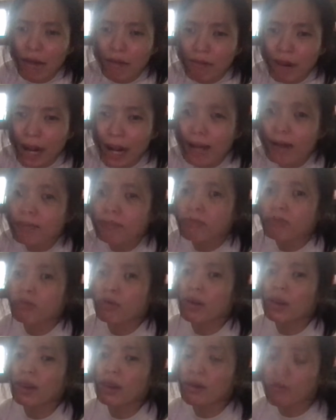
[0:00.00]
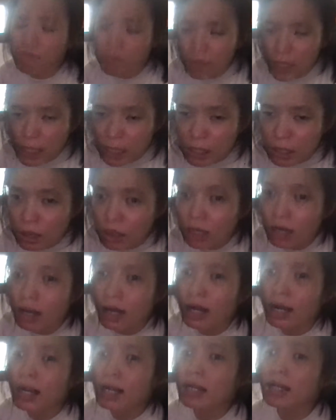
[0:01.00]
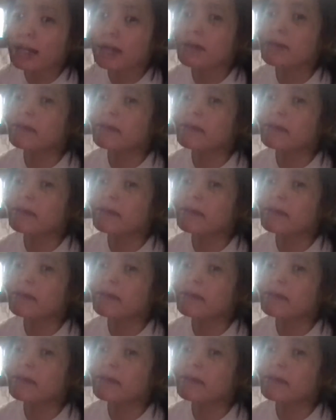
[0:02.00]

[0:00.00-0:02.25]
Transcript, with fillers: read for the readathon.